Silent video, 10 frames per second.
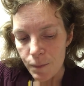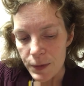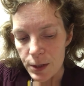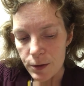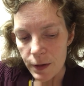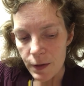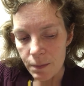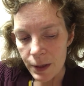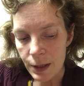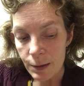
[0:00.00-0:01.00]
strength of
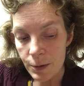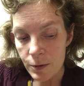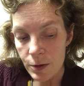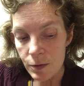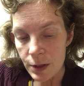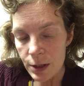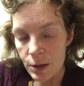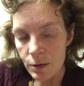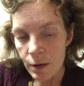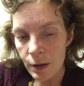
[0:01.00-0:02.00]
my chemo is really
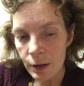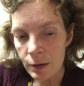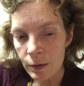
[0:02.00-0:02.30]
strong.